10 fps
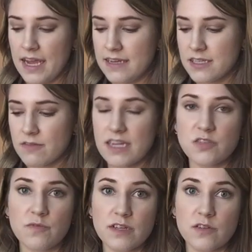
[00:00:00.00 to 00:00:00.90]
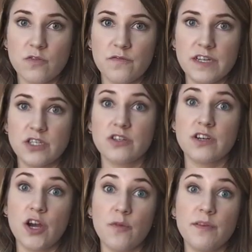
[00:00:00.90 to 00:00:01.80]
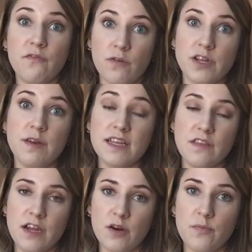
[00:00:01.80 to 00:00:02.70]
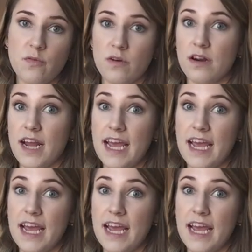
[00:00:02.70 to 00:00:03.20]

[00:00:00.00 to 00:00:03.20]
And so that's a really cool feature to know before you hit the airport.